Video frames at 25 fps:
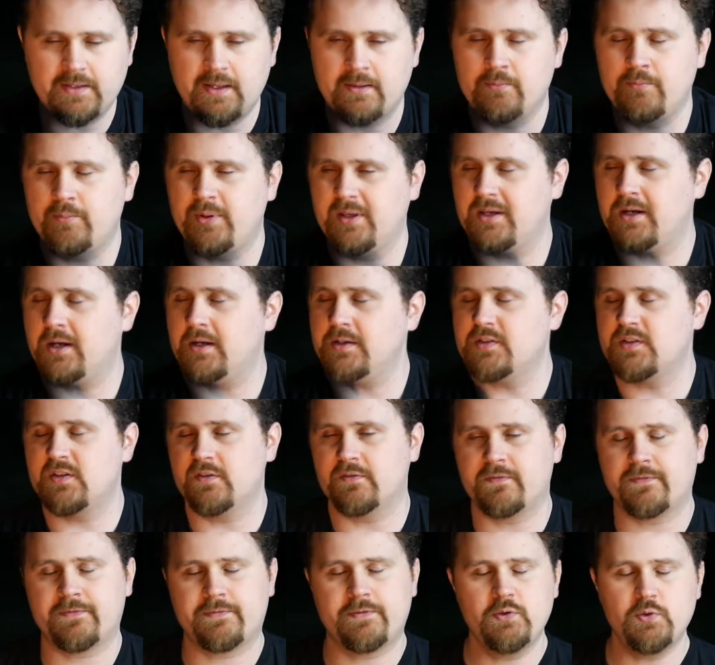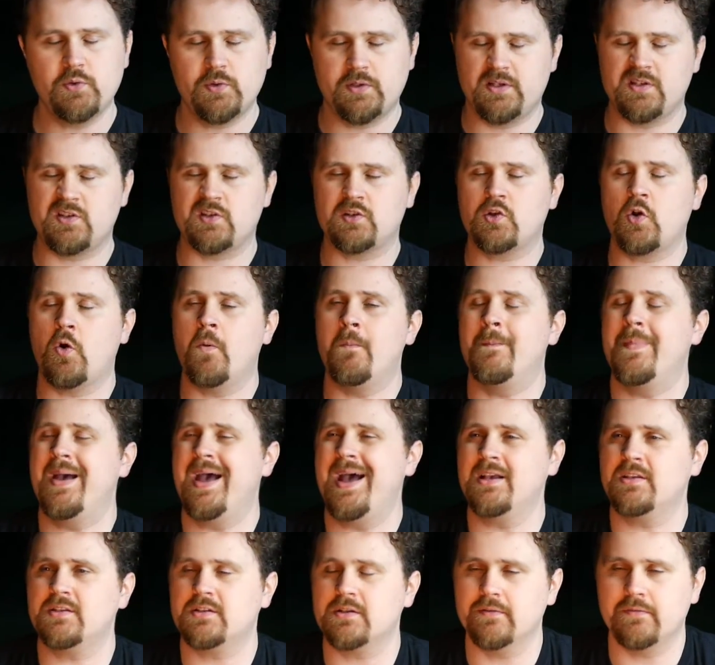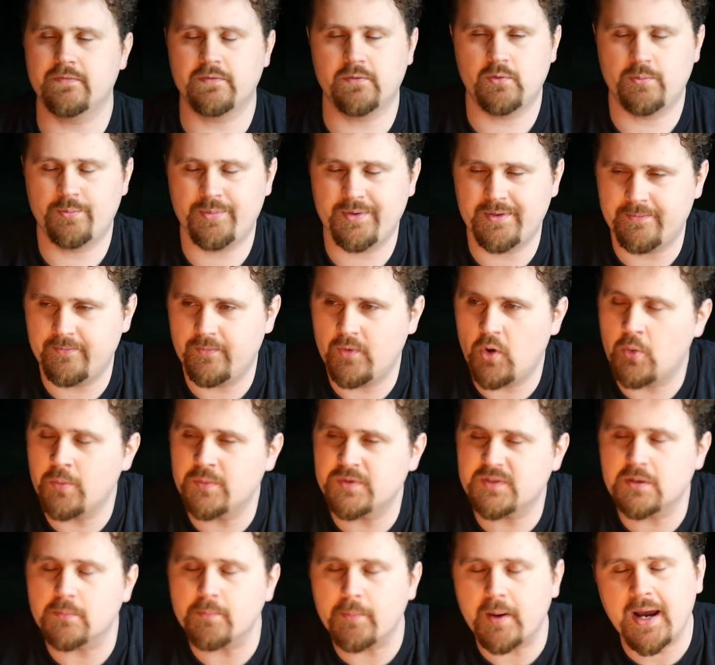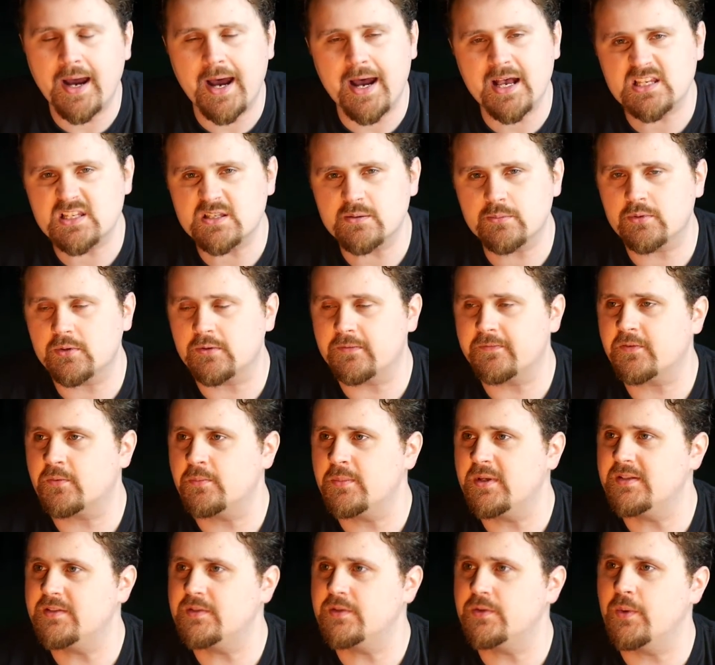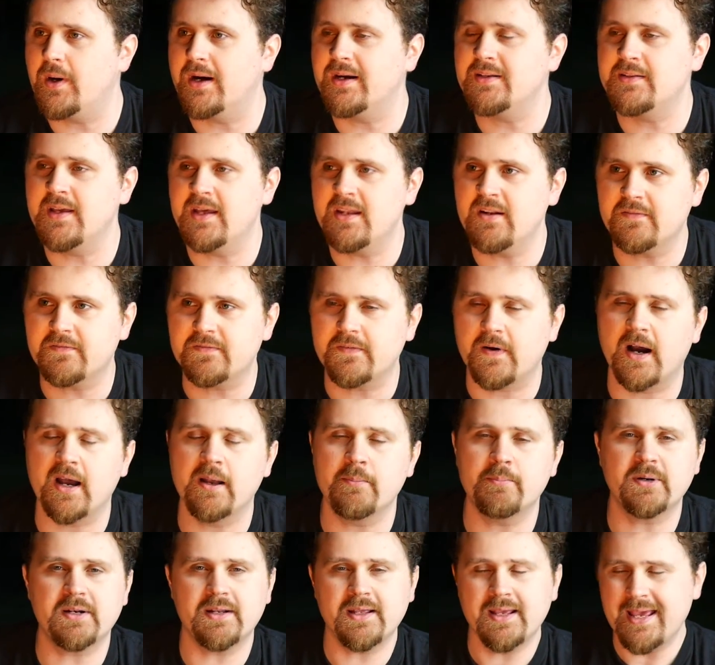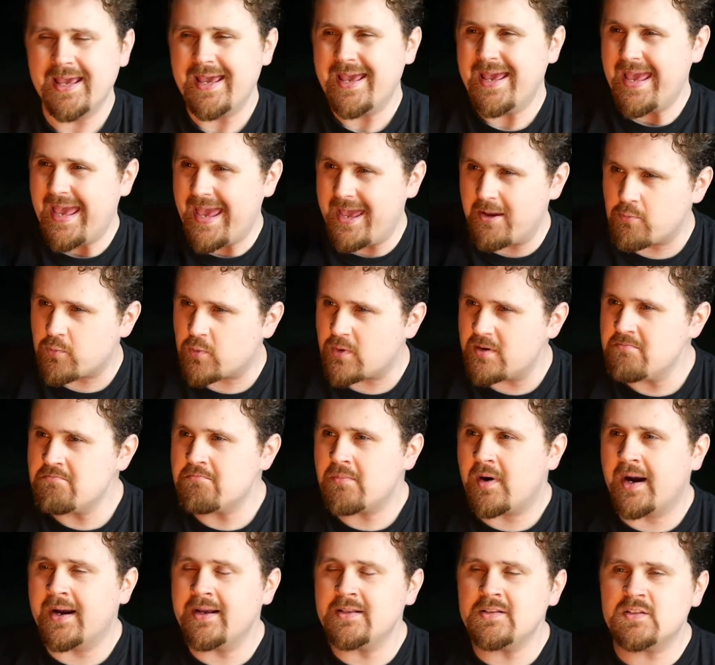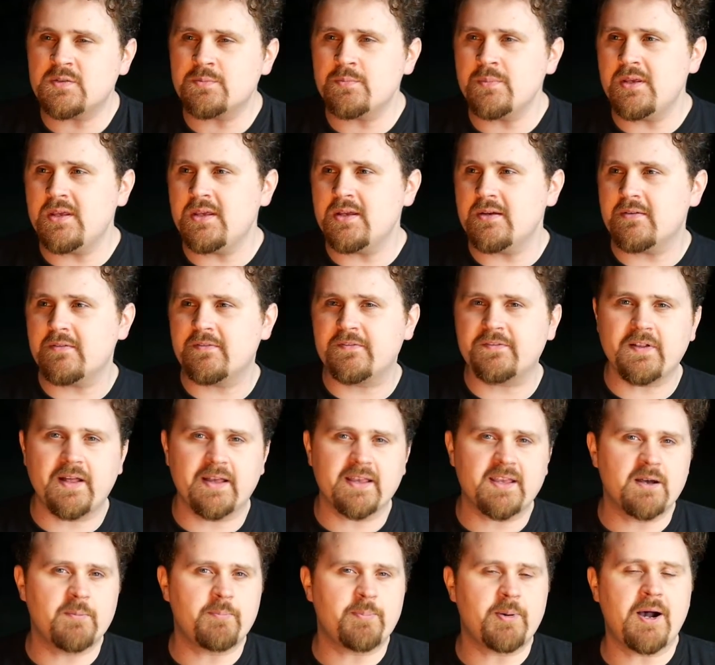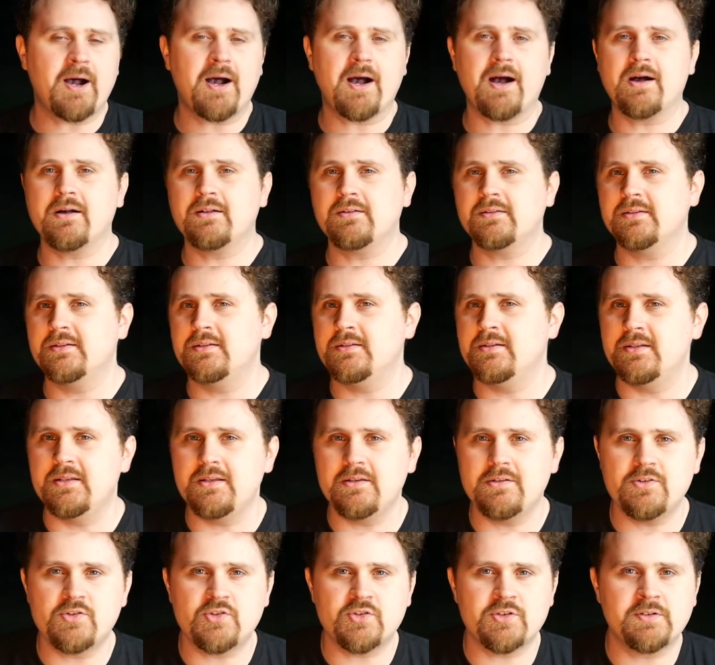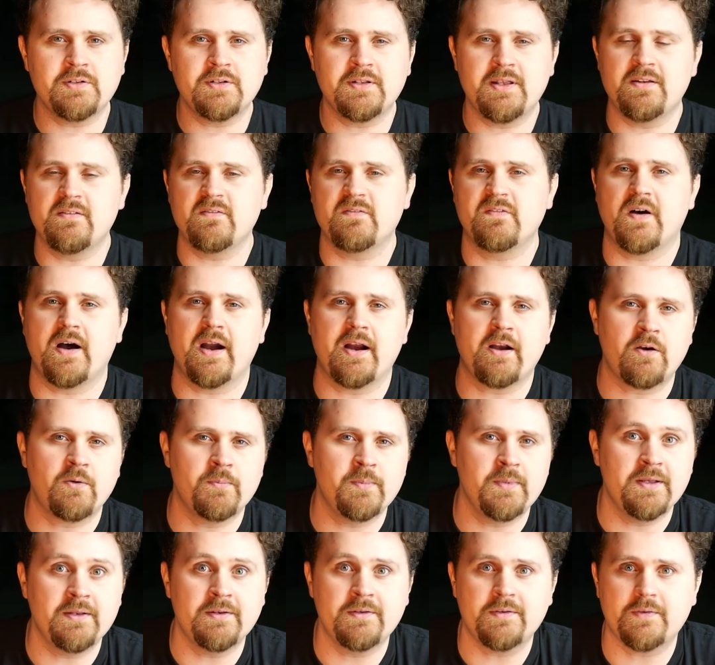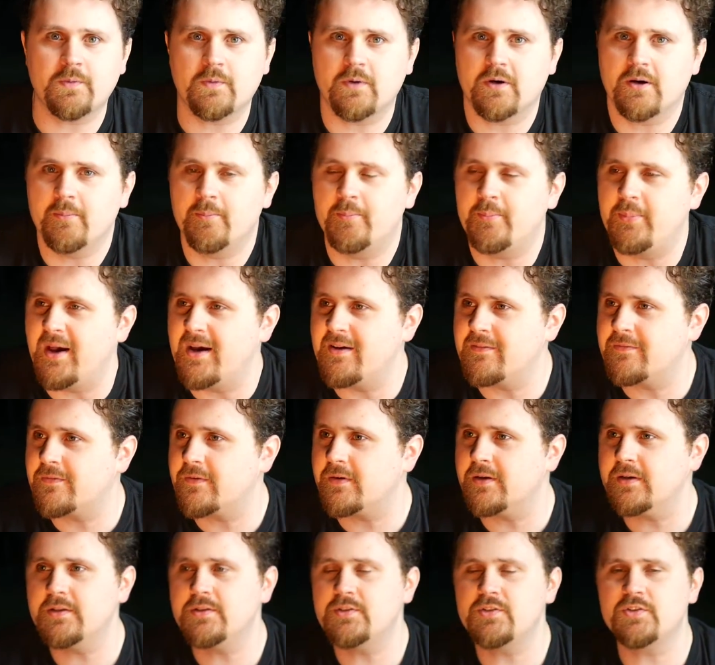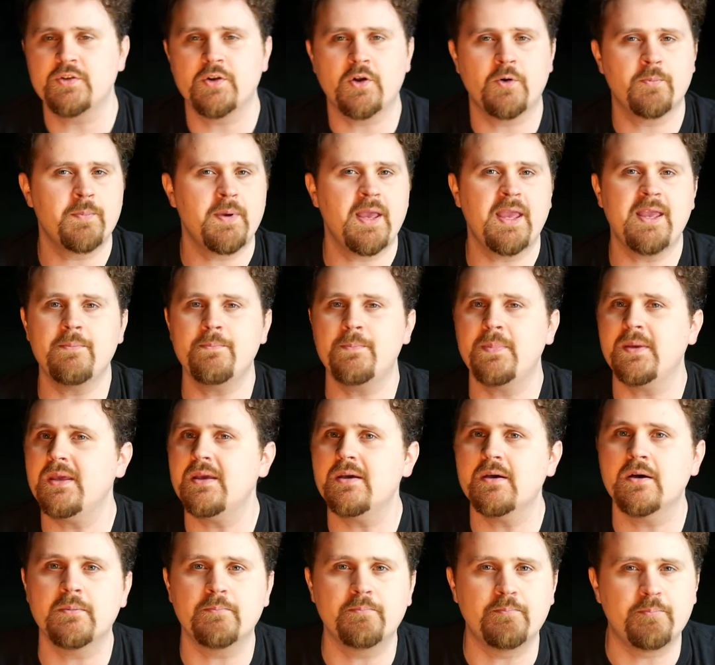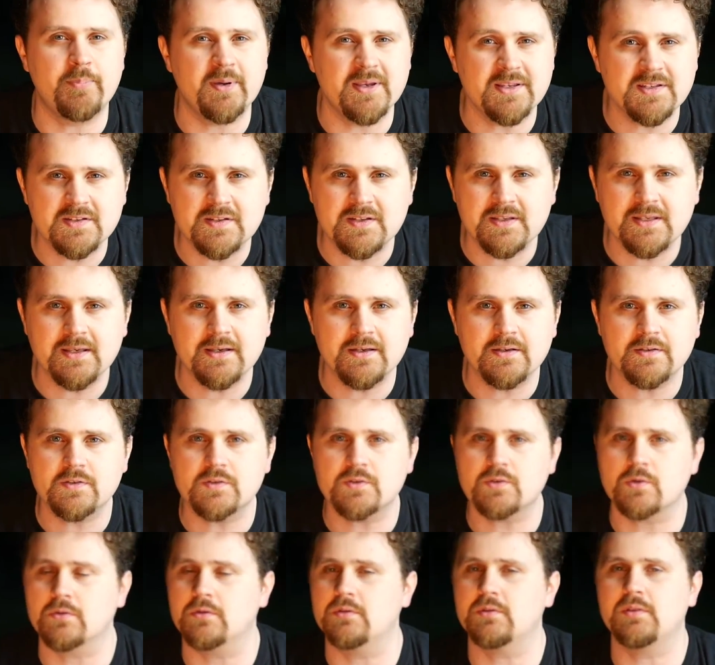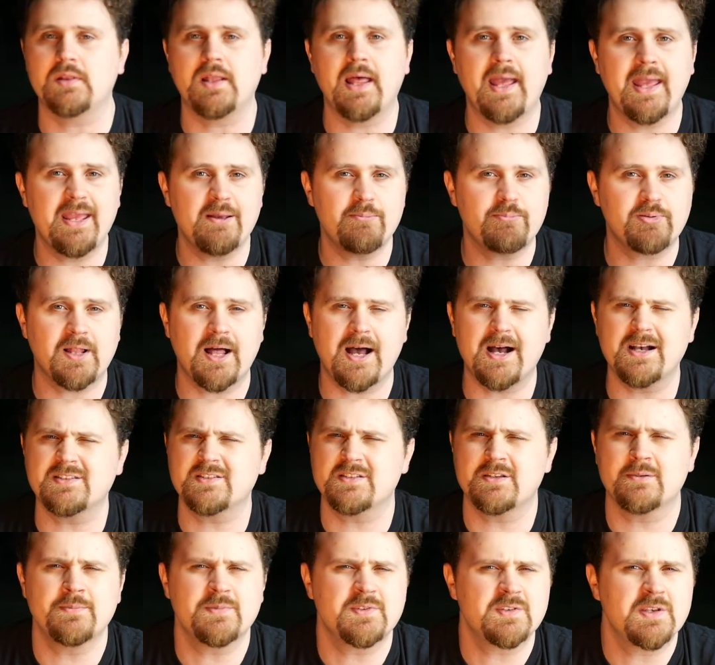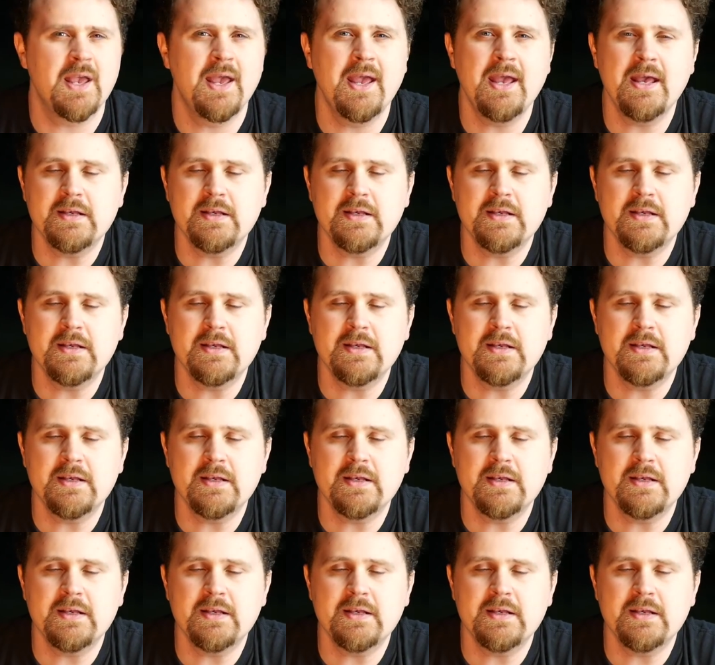and because the fruit is so massive, it would be almost impossible for me to identify, but it reminds me of like a Polynesian environment or a beverage, you know, maybe hibiscus or lei blossoms,